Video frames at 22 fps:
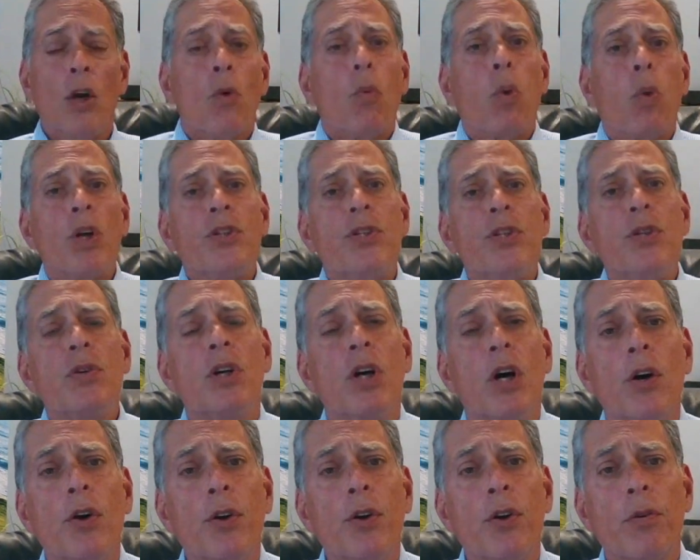Once you
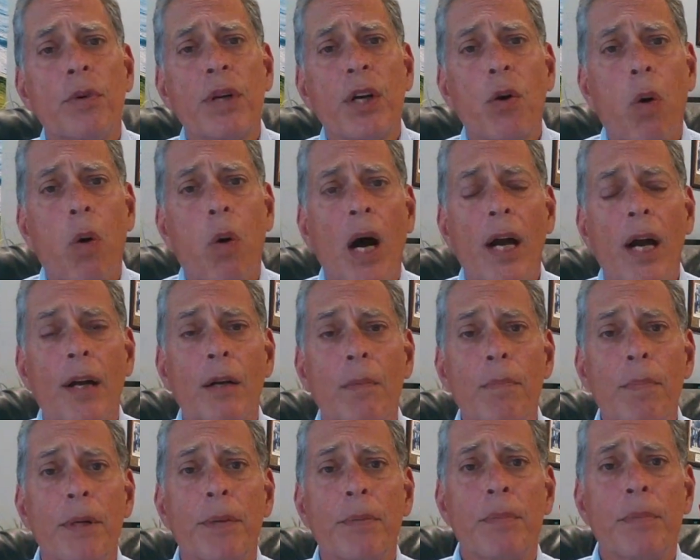go to
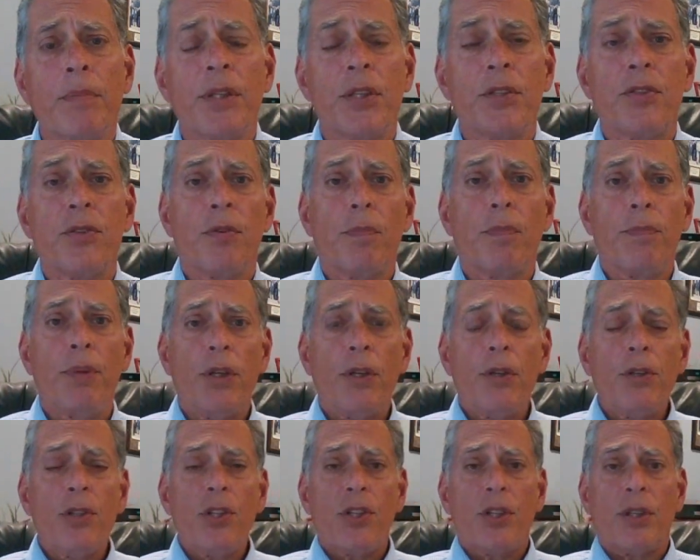required minimum
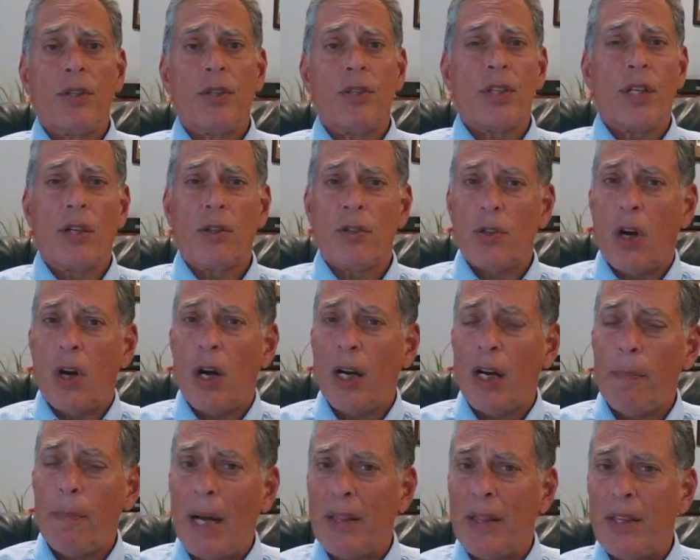distributions, and I'll
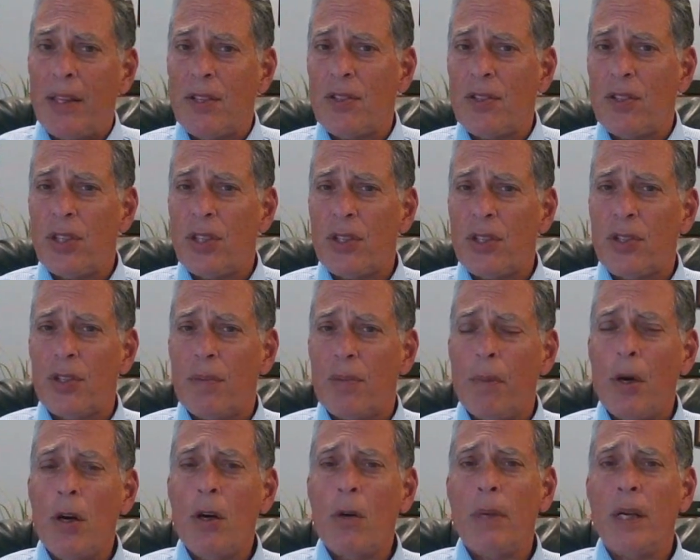talk about this in just a
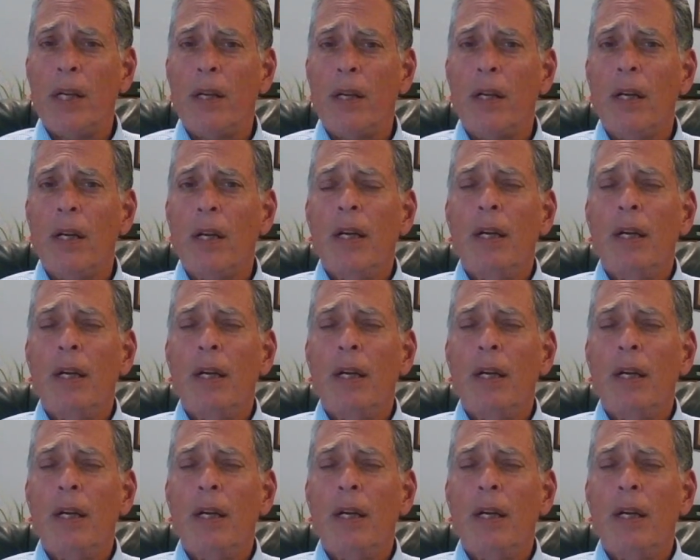moment,